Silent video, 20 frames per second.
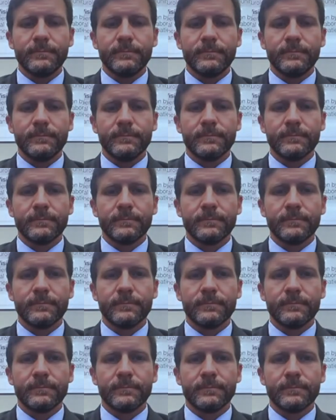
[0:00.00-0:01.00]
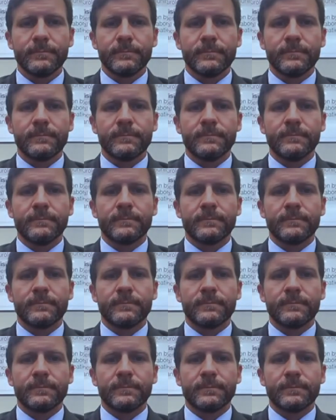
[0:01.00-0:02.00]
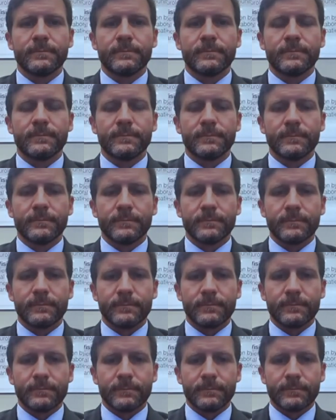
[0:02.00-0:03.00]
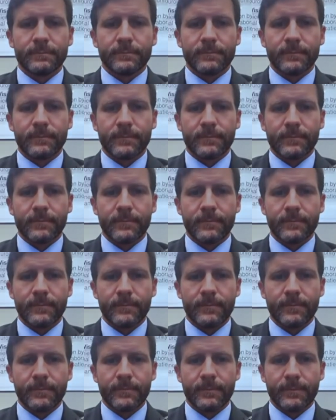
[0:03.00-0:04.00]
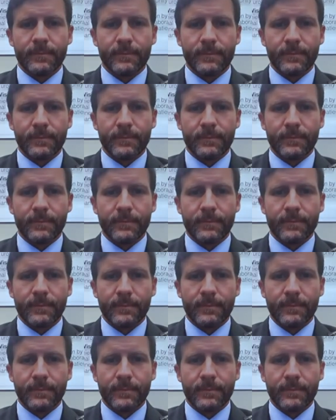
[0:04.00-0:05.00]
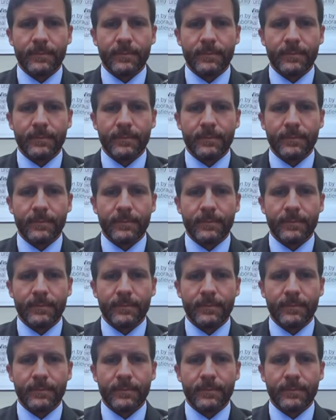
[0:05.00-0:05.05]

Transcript: This person isn't speaking.